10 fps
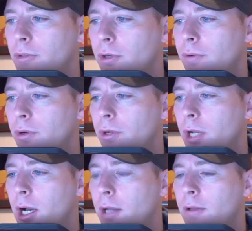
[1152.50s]
server or
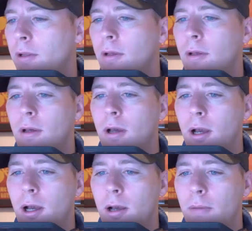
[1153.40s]
not.
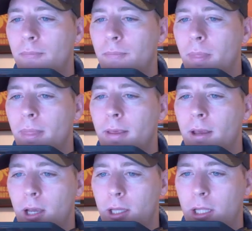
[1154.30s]

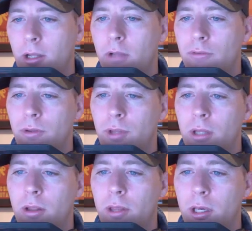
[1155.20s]
And then also the
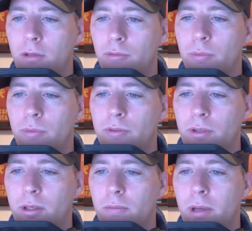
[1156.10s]
other thing is when we
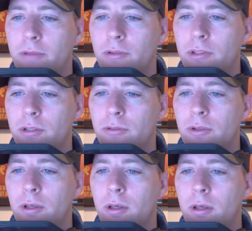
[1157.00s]
see
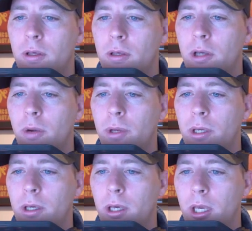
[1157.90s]
messages
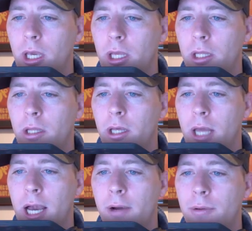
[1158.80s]
going in and
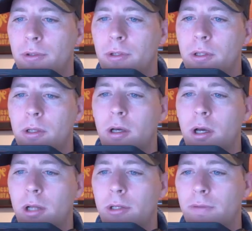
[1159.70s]
out
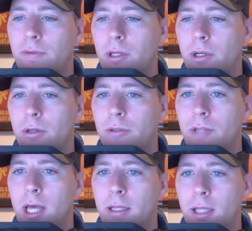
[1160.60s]
on different nodes,
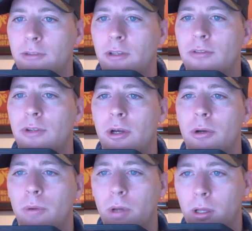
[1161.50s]
that lets us
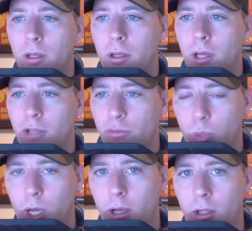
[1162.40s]
know as
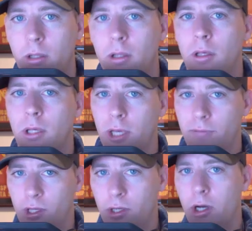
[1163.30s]
well
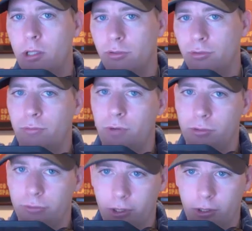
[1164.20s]
if the call is
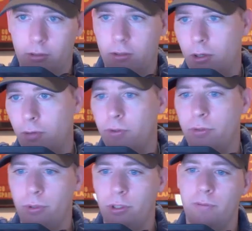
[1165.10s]
traversing over
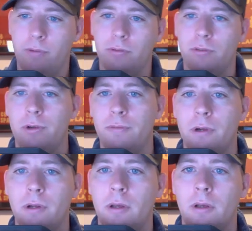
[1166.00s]
to a different
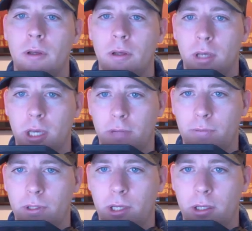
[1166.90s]
server. And
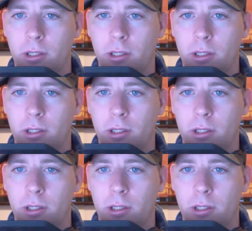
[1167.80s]
if we take a